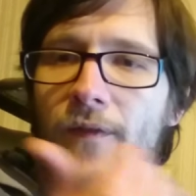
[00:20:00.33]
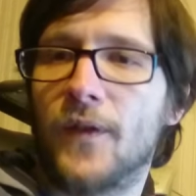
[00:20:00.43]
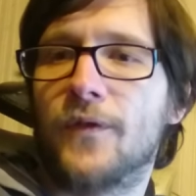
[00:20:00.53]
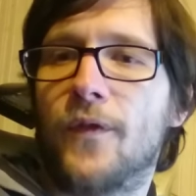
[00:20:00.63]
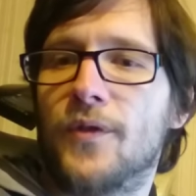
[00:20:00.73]

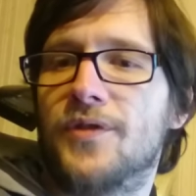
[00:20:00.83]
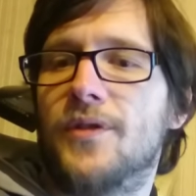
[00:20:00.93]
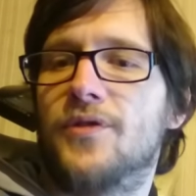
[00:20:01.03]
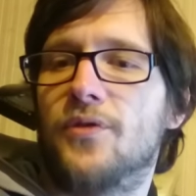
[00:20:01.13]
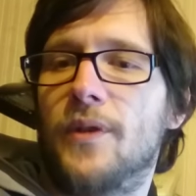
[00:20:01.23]
FontForge
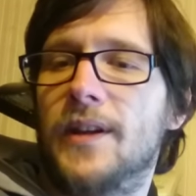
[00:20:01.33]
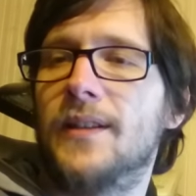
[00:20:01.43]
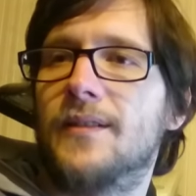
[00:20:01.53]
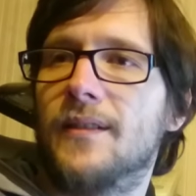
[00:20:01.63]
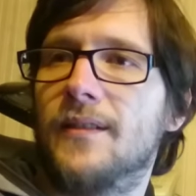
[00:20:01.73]
to
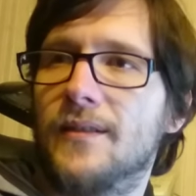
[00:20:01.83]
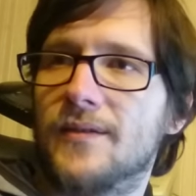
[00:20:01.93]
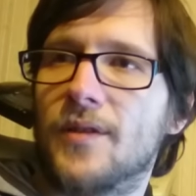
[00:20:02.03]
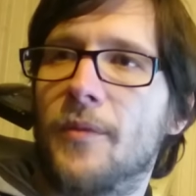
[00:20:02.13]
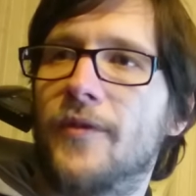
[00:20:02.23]
edit
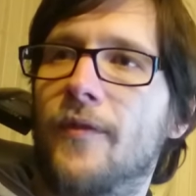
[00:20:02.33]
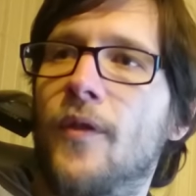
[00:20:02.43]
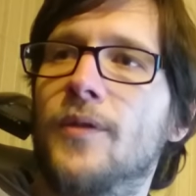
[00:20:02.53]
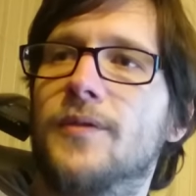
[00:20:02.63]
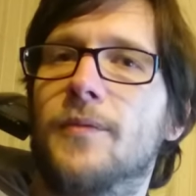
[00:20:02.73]
some of the
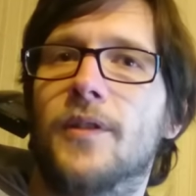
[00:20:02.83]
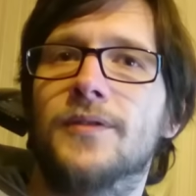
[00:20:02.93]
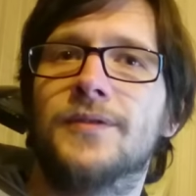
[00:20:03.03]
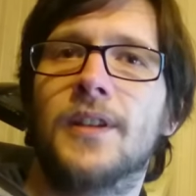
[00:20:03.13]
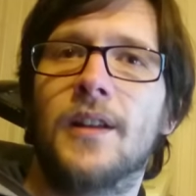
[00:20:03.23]
fonts
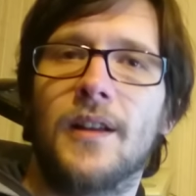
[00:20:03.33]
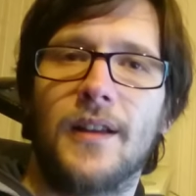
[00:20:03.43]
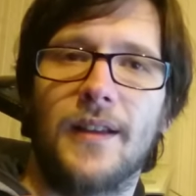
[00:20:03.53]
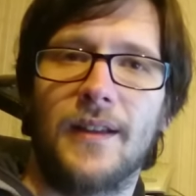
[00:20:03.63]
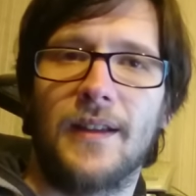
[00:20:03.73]
because
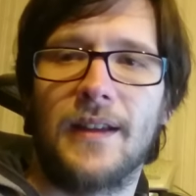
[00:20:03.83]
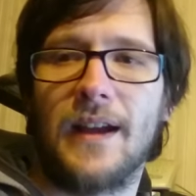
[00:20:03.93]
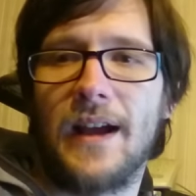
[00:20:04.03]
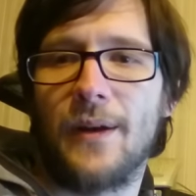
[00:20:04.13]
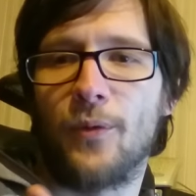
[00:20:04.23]

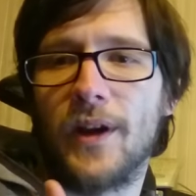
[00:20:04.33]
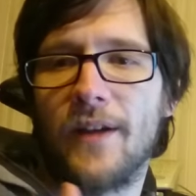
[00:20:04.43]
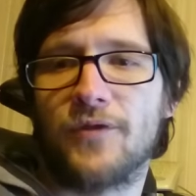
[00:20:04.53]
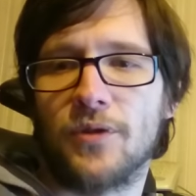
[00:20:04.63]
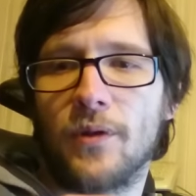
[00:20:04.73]
uh, we
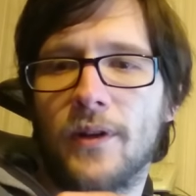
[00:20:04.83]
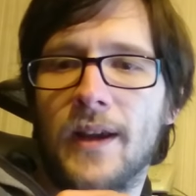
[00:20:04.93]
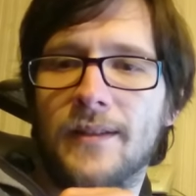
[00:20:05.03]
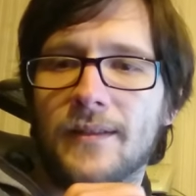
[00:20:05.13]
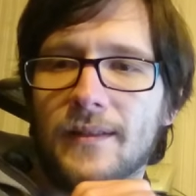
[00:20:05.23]
have to
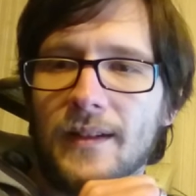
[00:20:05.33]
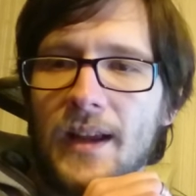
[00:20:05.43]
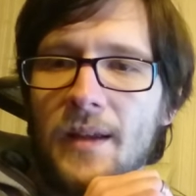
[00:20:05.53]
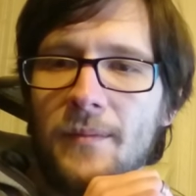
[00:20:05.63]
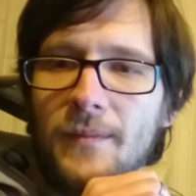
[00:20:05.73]
locate the
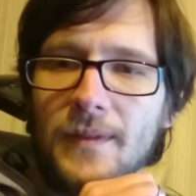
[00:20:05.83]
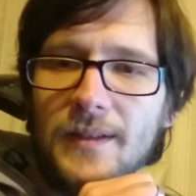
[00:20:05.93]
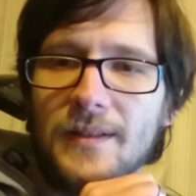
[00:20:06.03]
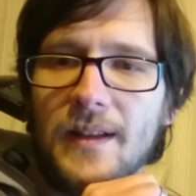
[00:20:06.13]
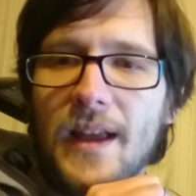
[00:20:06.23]
game
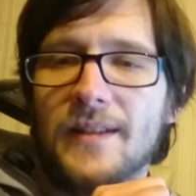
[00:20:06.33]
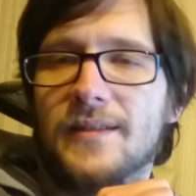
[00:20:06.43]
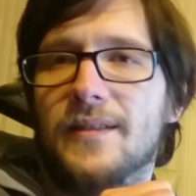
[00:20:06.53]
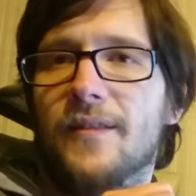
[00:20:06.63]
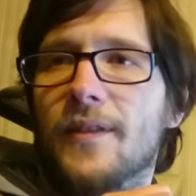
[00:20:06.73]
in
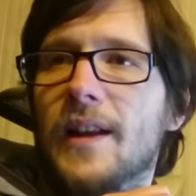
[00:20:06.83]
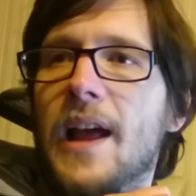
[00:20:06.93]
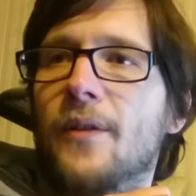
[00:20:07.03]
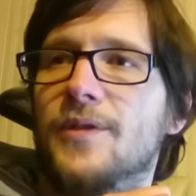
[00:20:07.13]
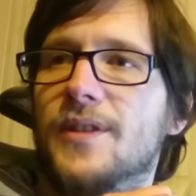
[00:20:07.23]
eight different
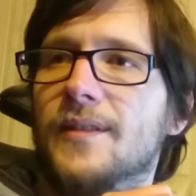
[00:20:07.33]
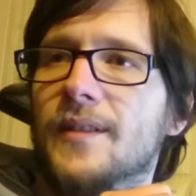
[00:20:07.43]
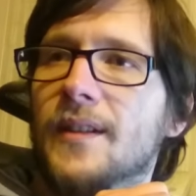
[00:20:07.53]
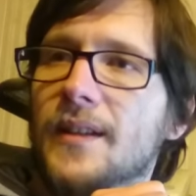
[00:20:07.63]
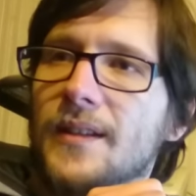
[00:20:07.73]
languages,
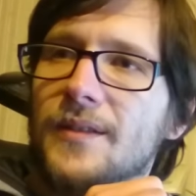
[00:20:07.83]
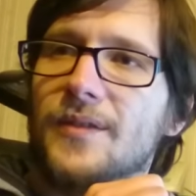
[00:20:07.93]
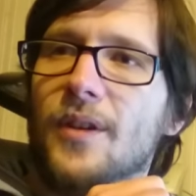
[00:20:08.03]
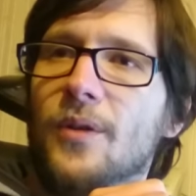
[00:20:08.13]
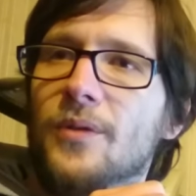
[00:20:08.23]

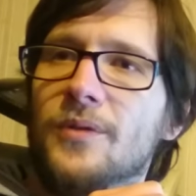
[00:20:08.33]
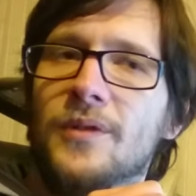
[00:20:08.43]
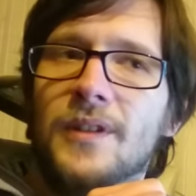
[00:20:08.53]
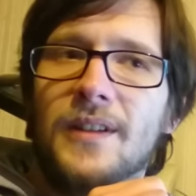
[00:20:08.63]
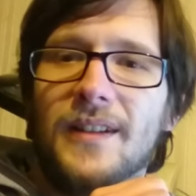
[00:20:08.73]
so
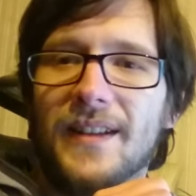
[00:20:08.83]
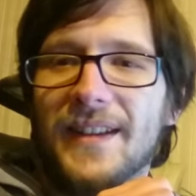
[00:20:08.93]
uh,